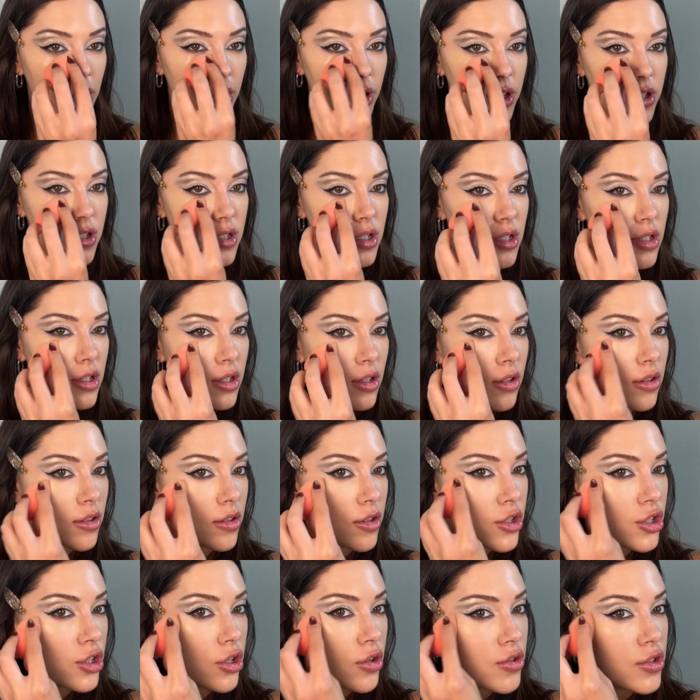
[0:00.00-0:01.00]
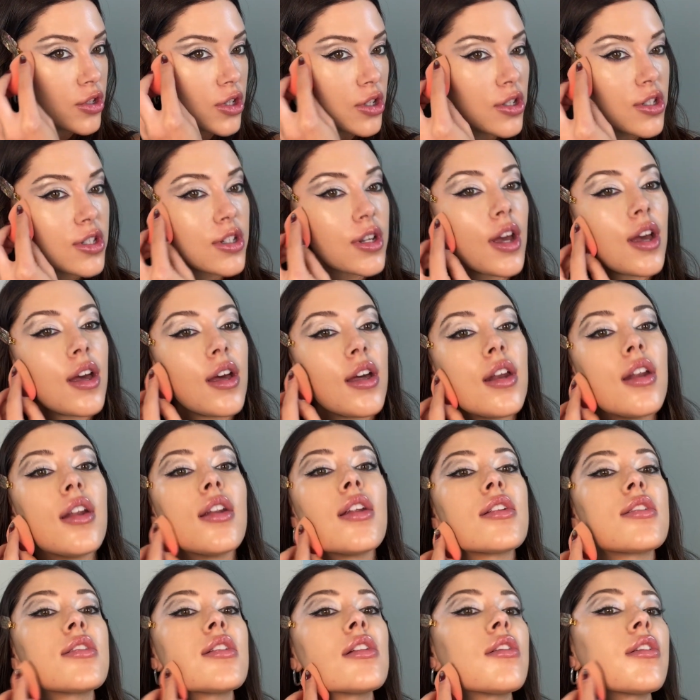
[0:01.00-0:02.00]
It still shows your skin. It
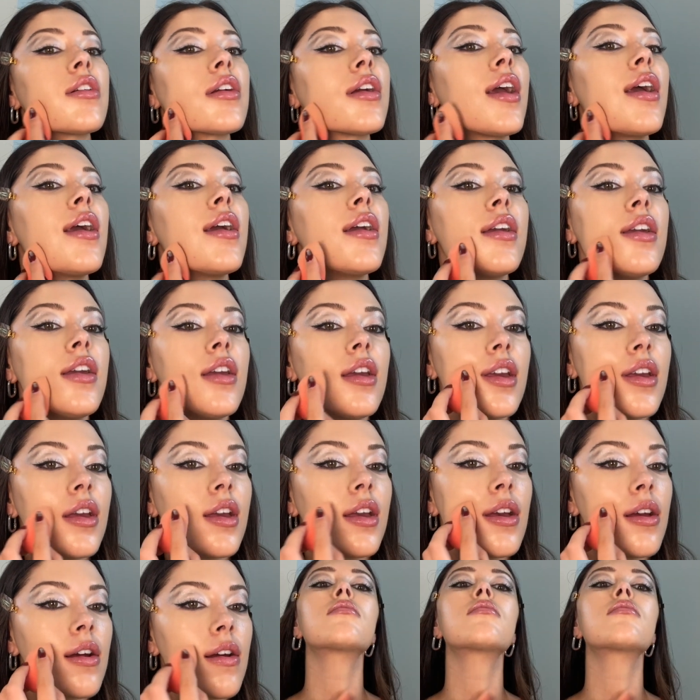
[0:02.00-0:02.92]
doesn't look cakey.